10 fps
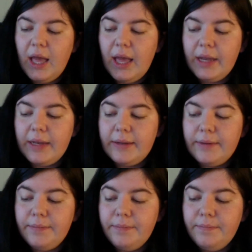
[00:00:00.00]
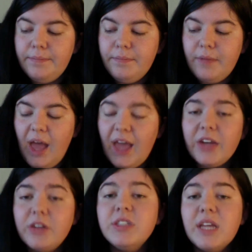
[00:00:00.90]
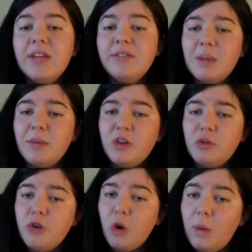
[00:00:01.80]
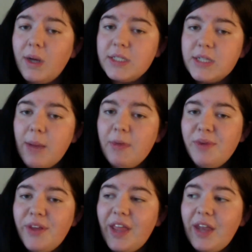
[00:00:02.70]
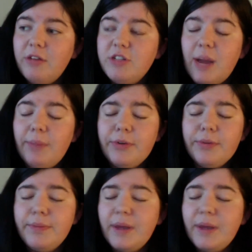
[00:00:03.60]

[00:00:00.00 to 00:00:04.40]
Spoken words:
And I understand if some of you don't want to come with me on that new chapter.